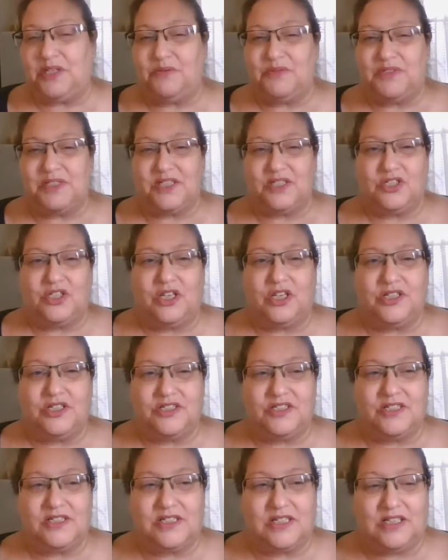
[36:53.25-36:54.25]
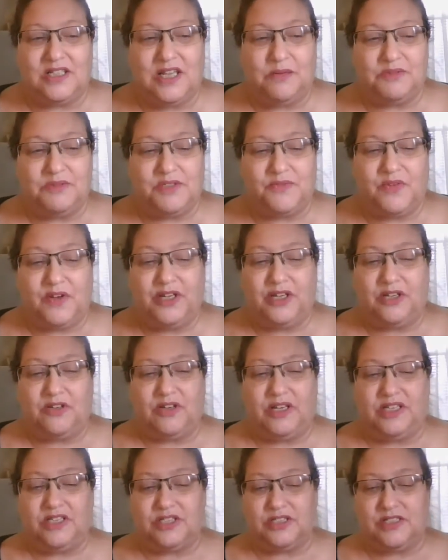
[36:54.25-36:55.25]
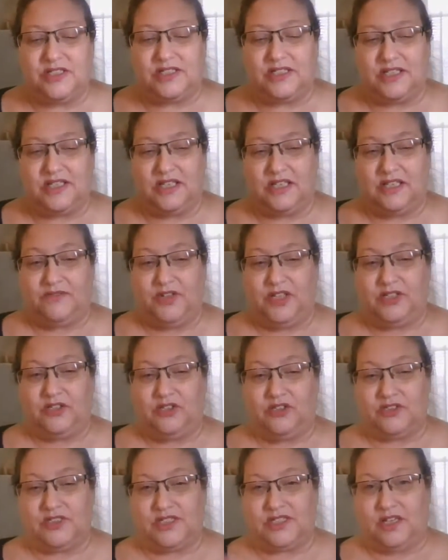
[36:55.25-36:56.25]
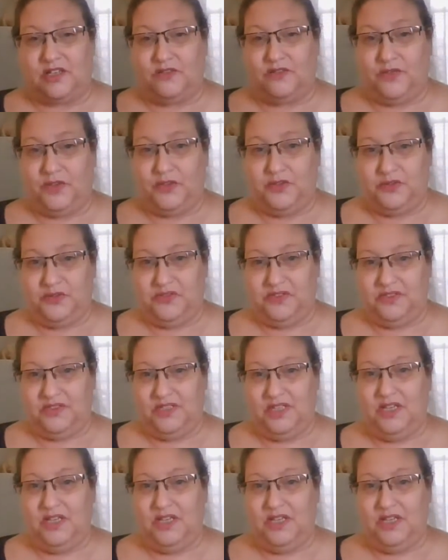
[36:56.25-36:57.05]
that was in charge of this client was very gracious in giving her cell phone